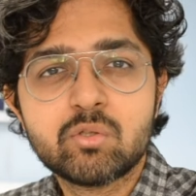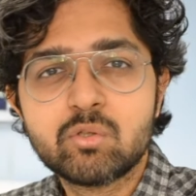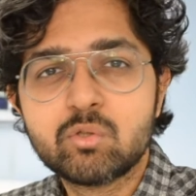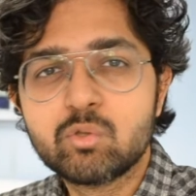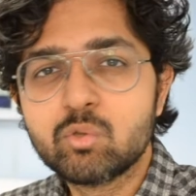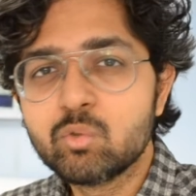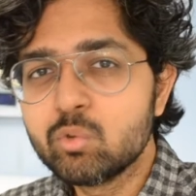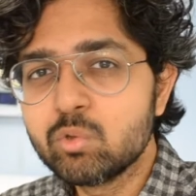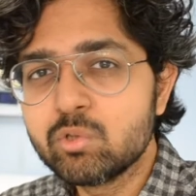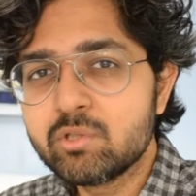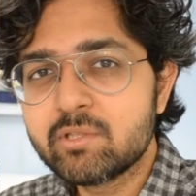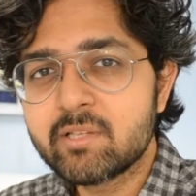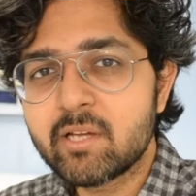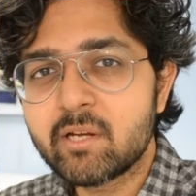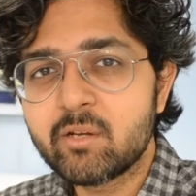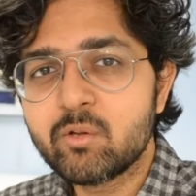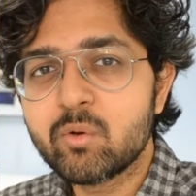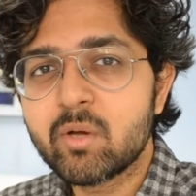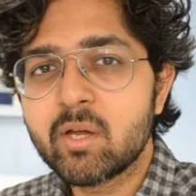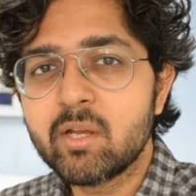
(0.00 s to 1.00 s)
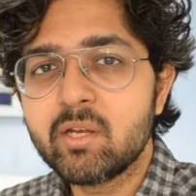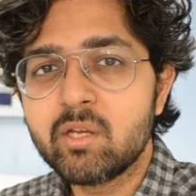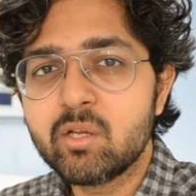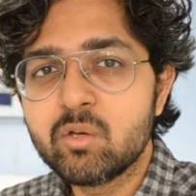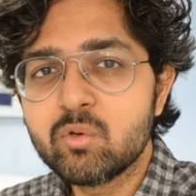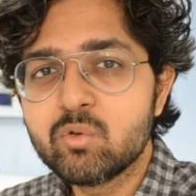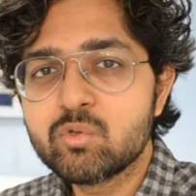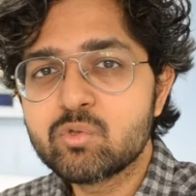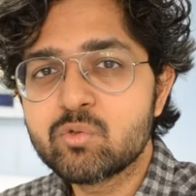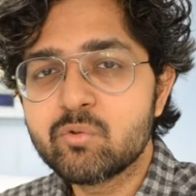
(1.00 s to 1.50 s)
tools that you can
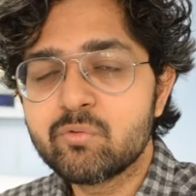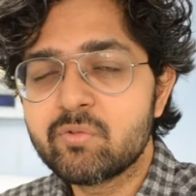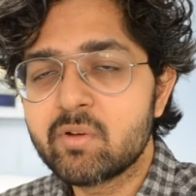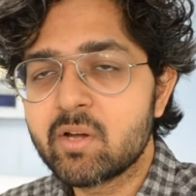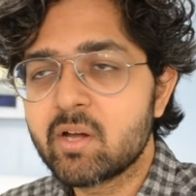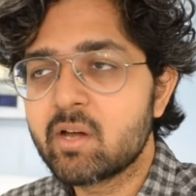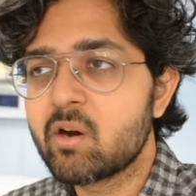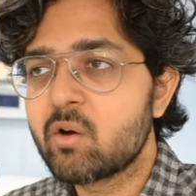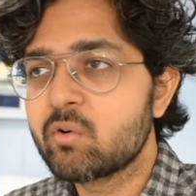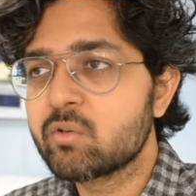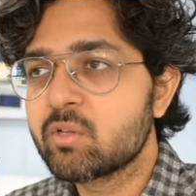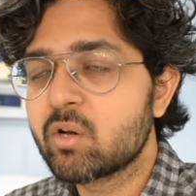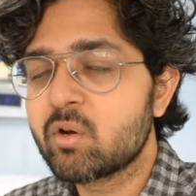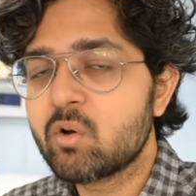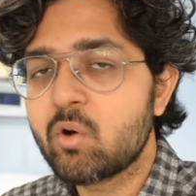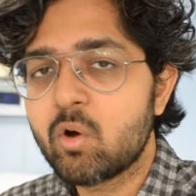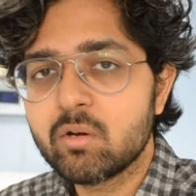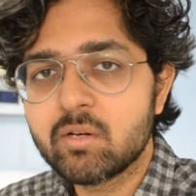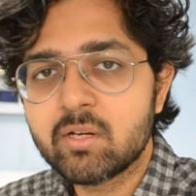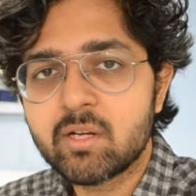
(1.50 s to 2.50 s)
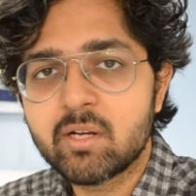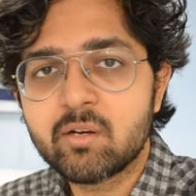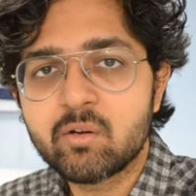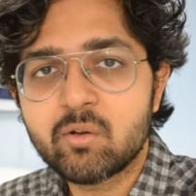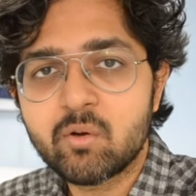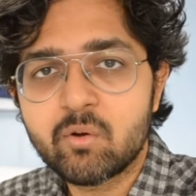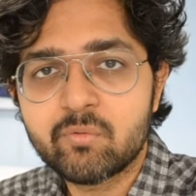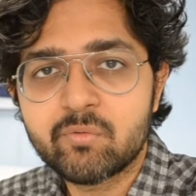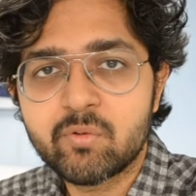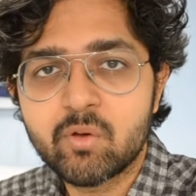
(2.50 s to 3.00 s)
use to figure out the content
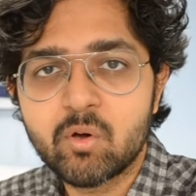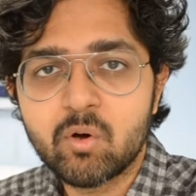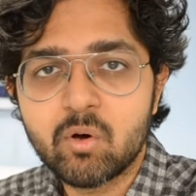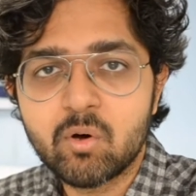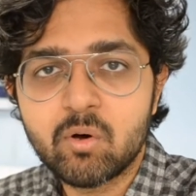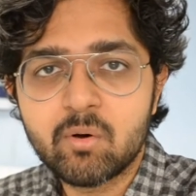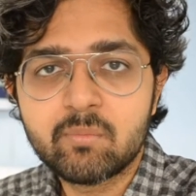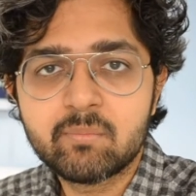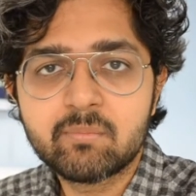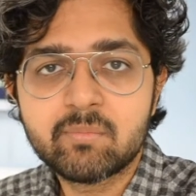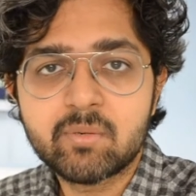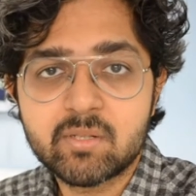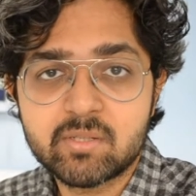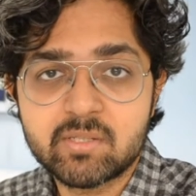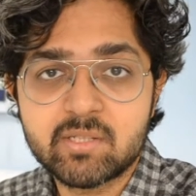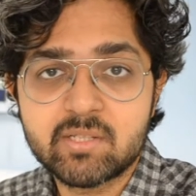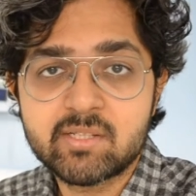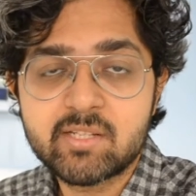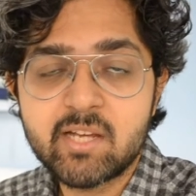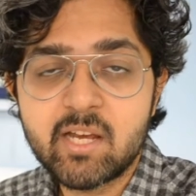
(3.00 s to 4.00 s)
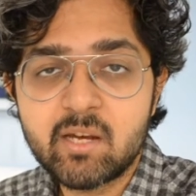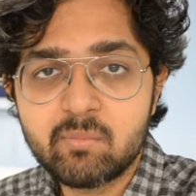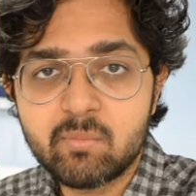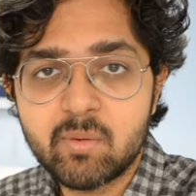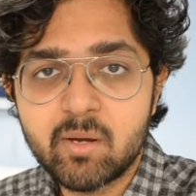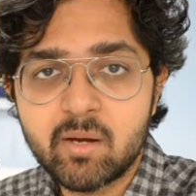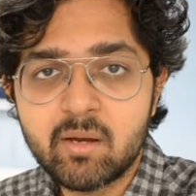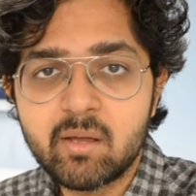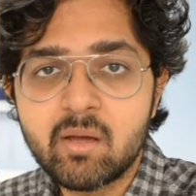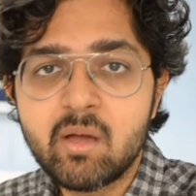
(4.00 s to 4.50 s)
of your personal
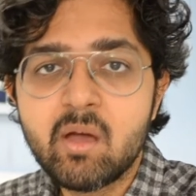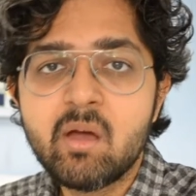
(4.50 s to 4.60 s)
statement.